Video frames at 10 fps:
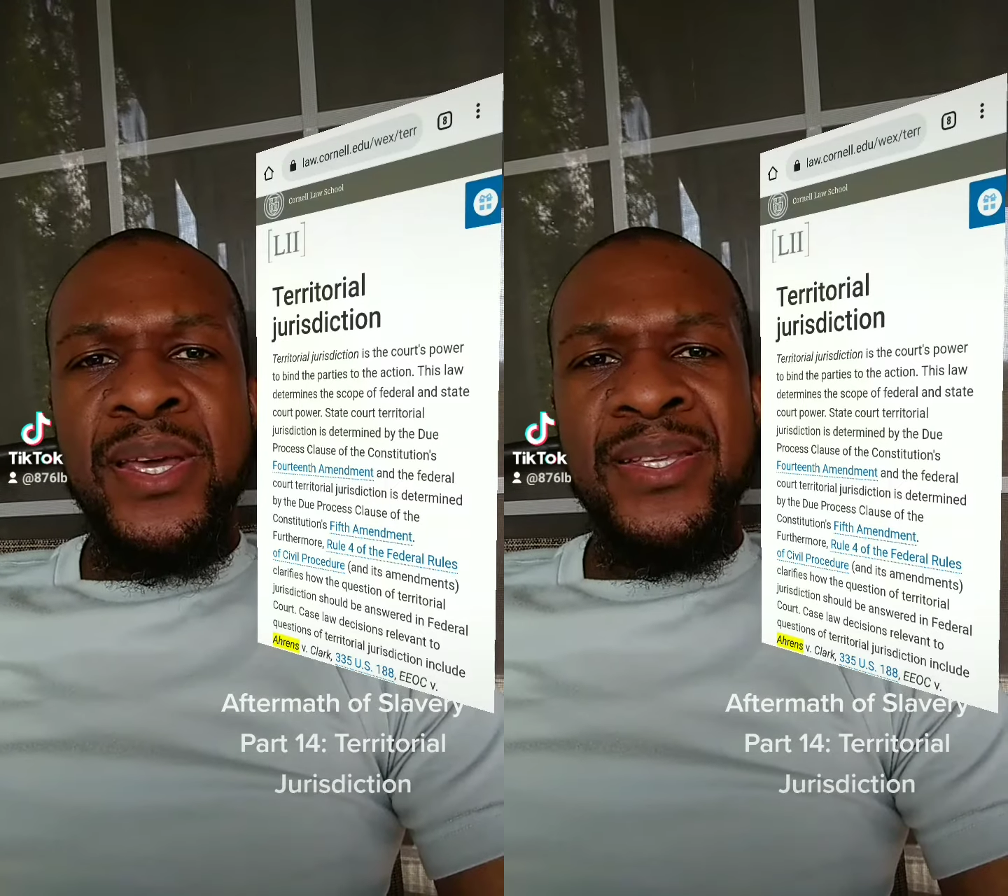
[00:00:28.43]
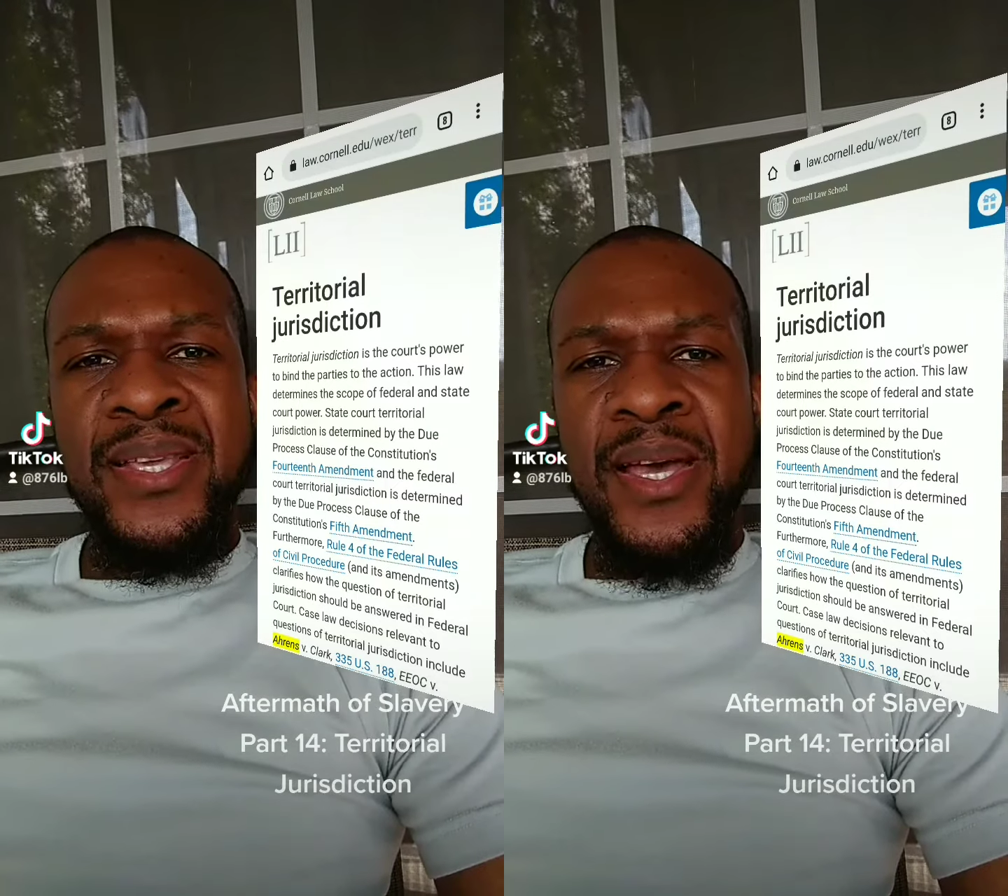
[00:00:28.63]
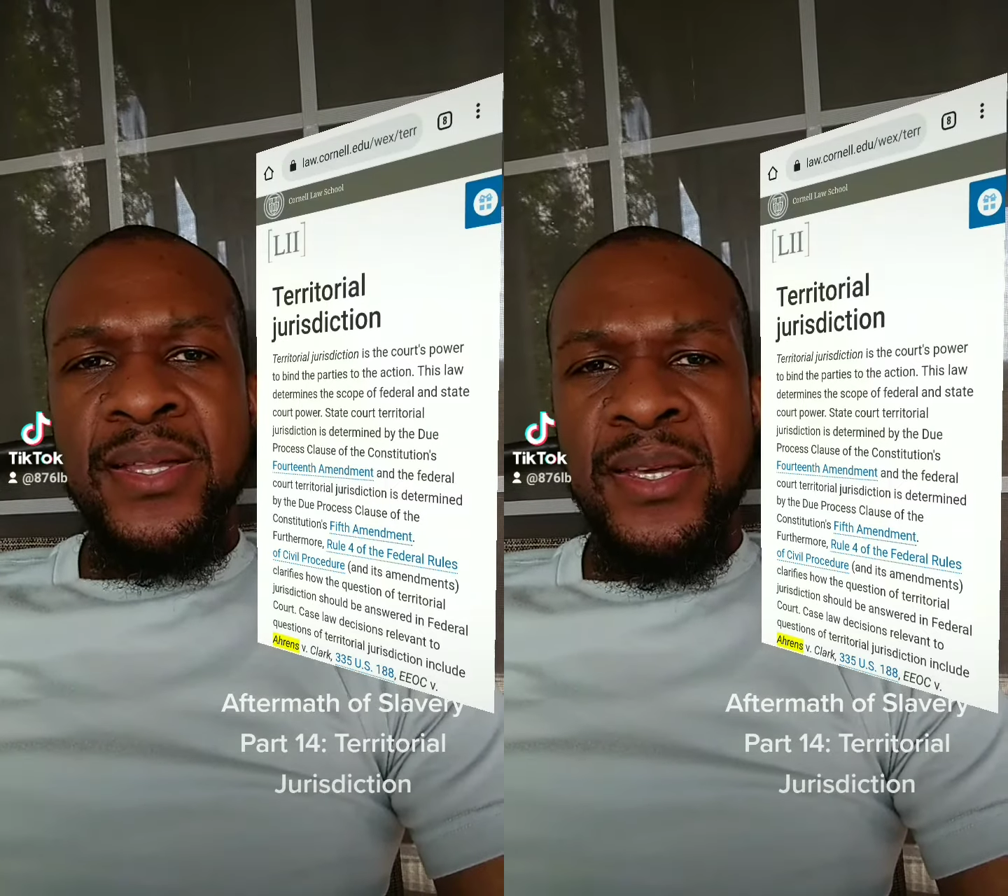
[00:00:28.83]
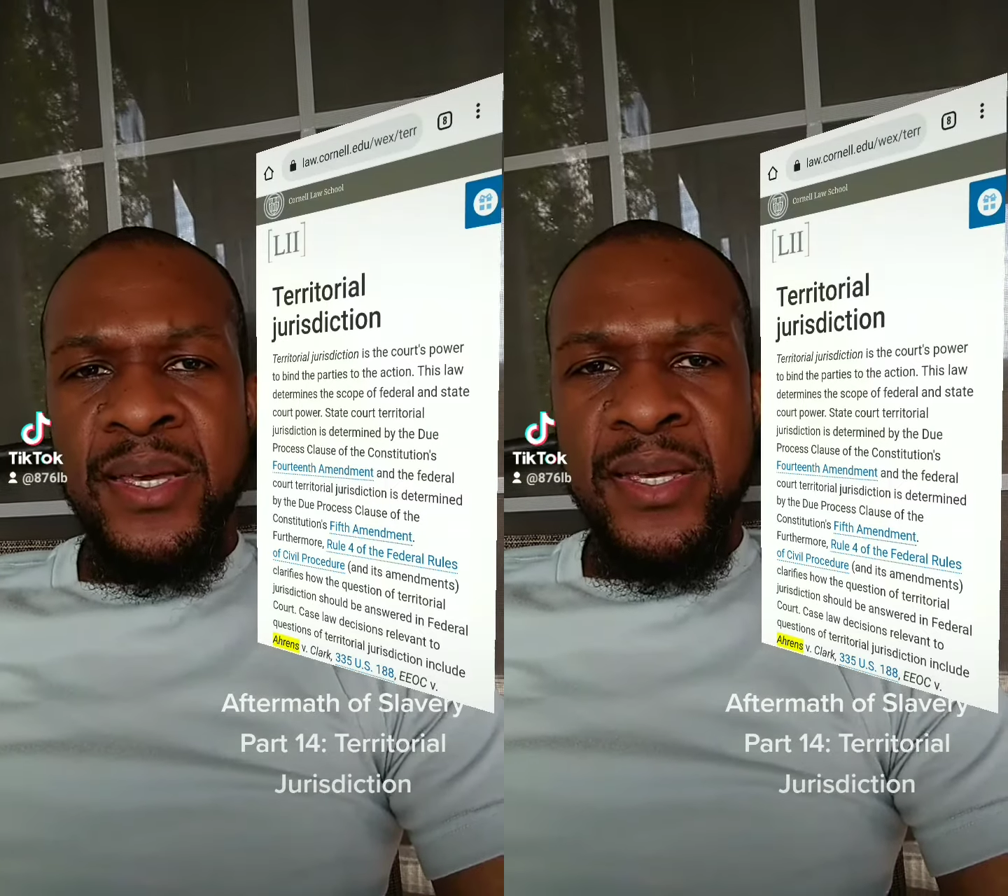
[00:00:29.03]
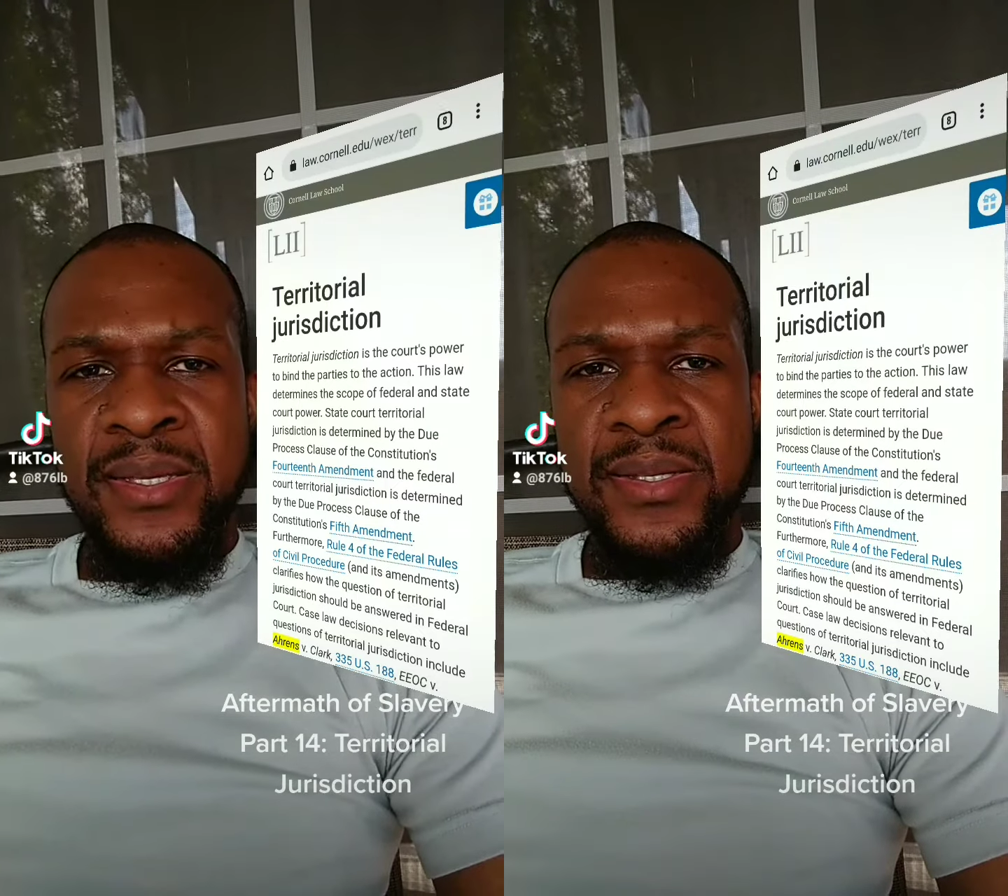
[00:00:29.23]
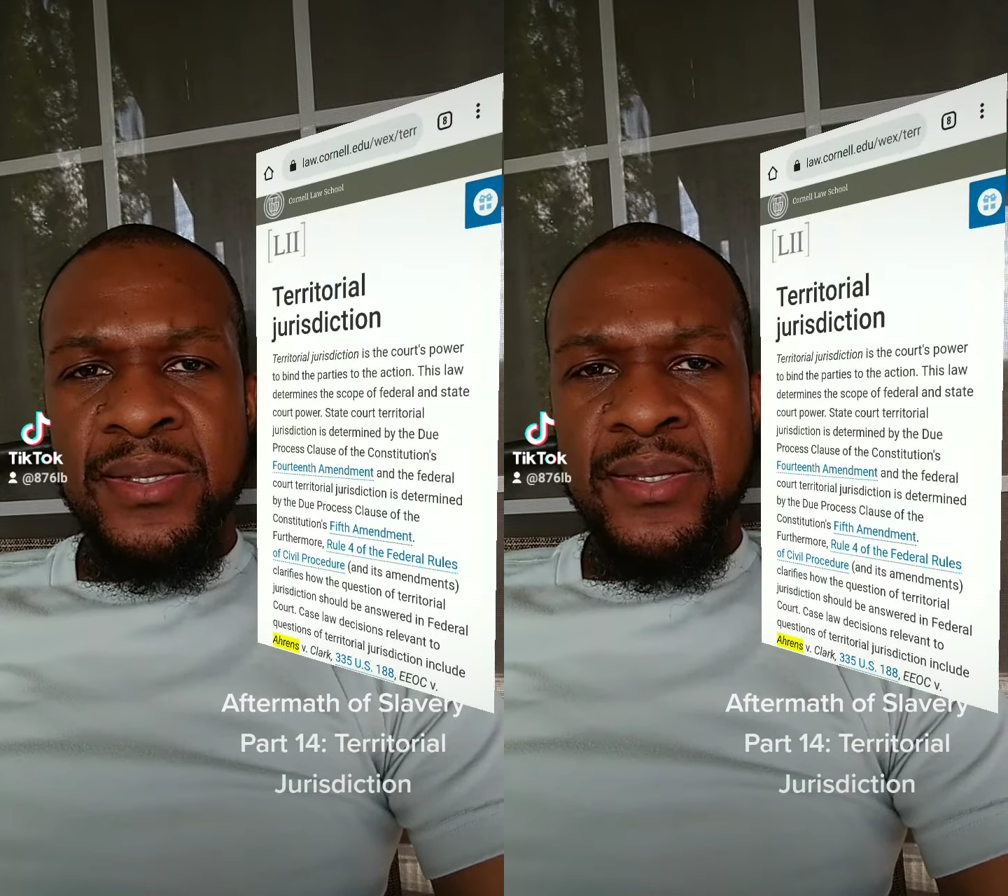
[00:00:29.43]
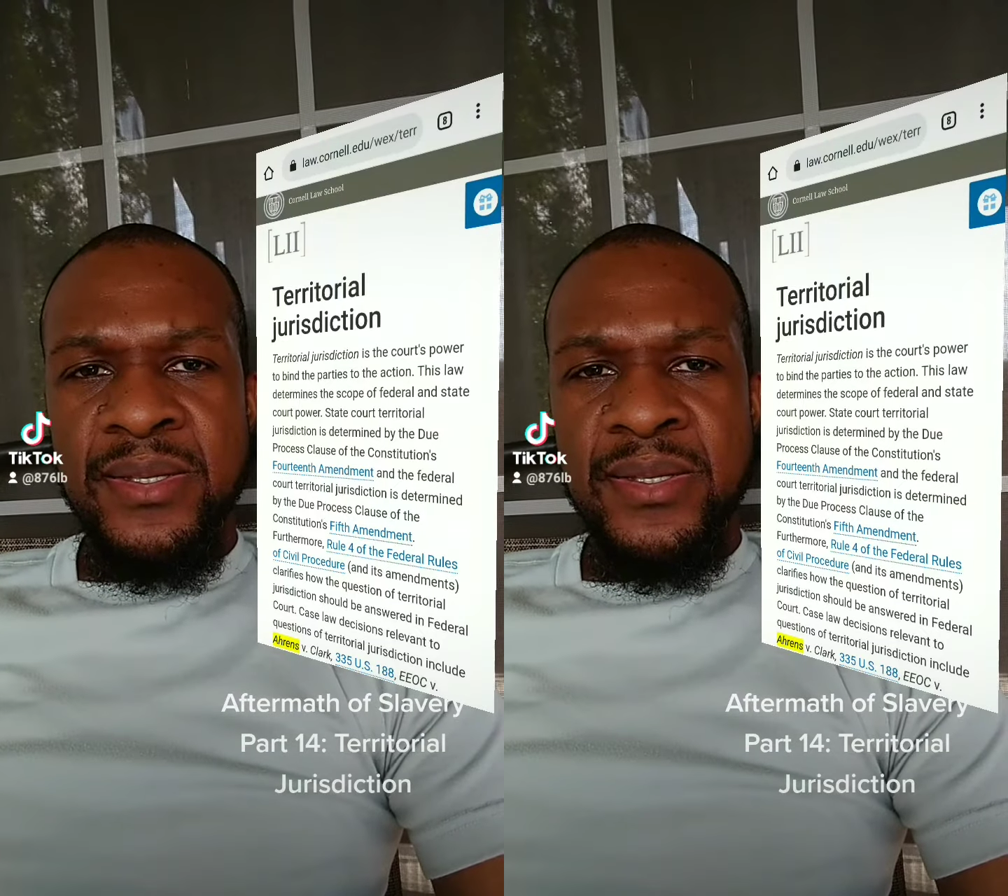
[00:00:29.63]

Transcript: exactly is